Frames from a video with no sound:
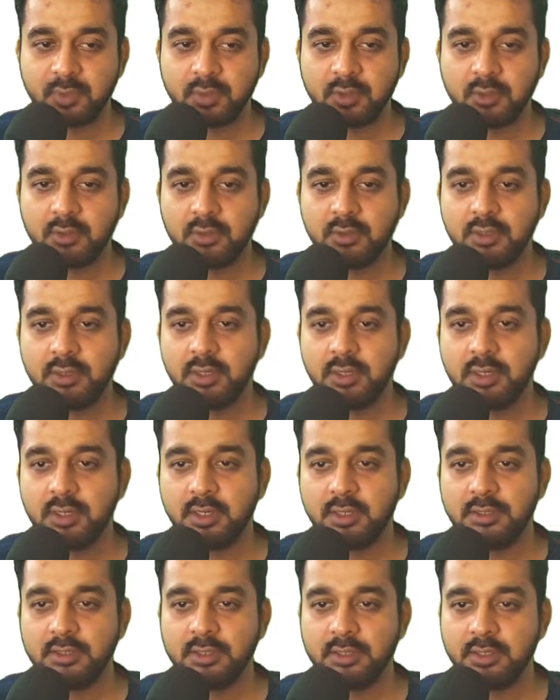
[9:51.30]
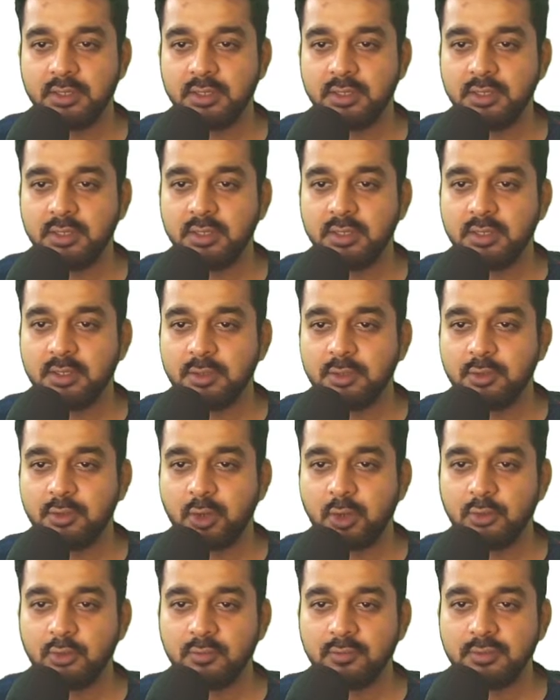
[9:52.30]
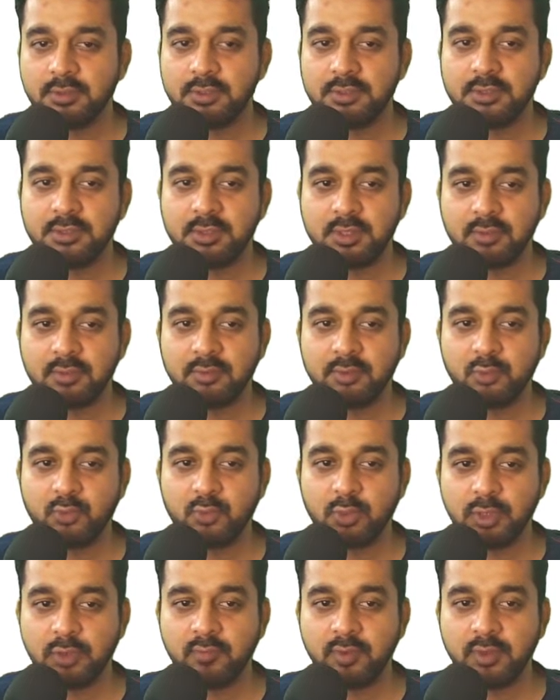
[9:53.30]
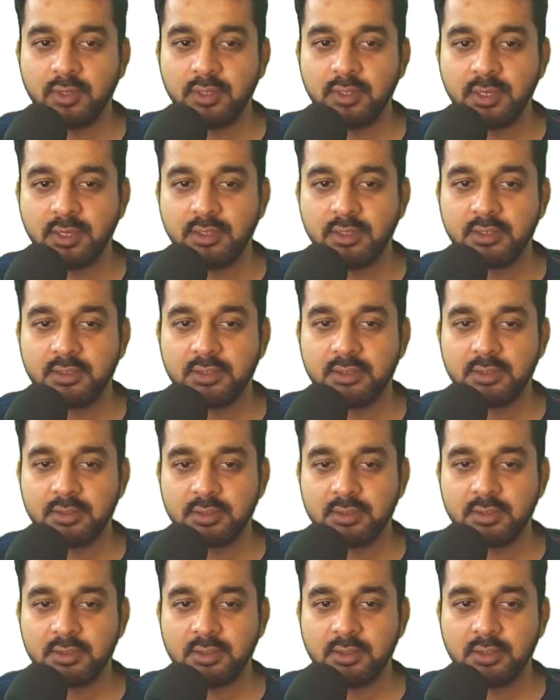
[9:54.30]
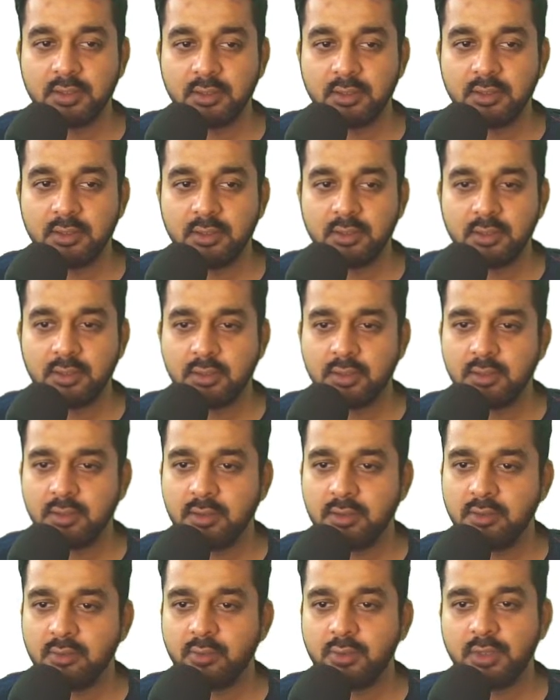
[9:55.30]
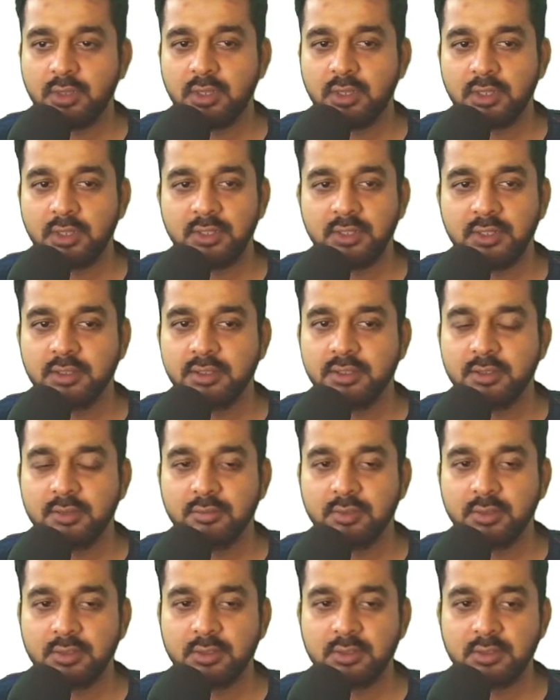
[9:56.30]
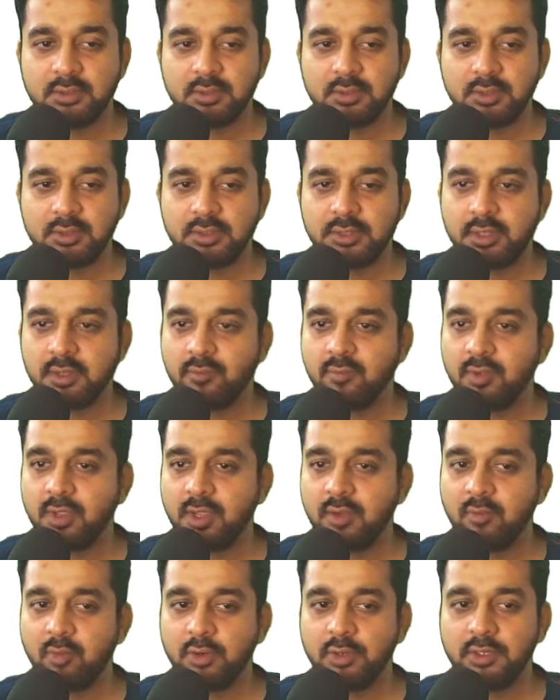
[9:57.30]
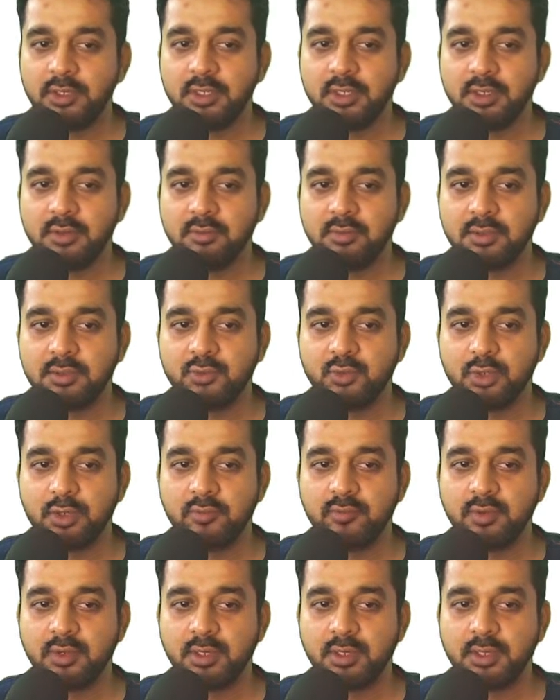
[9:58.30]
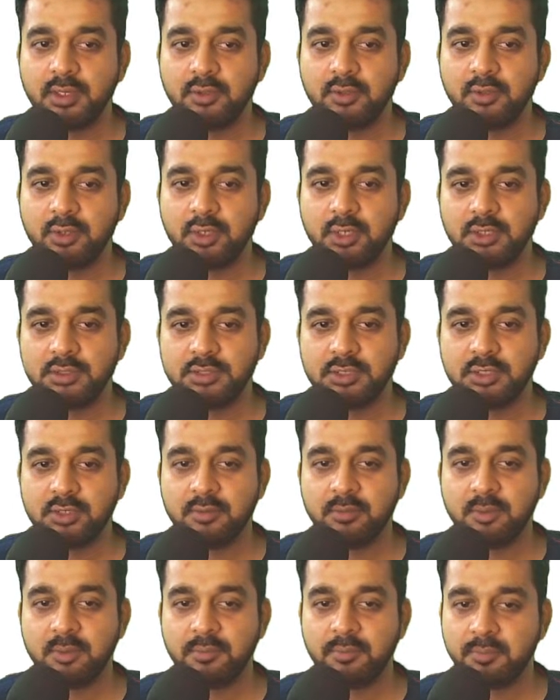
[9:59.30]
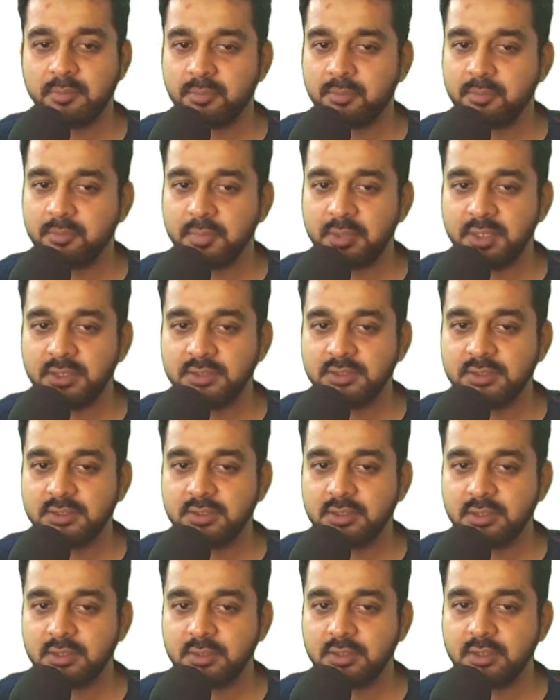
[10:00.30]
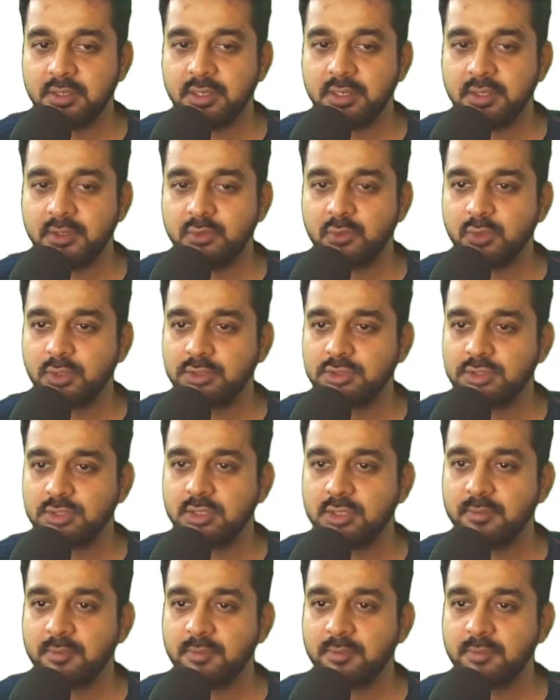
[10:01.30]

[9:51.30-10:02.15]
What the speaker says: Here are they. So out of 67, 21 links Okay, I think this thing we have already covered. 21 links on HTTP pages lead to HTTP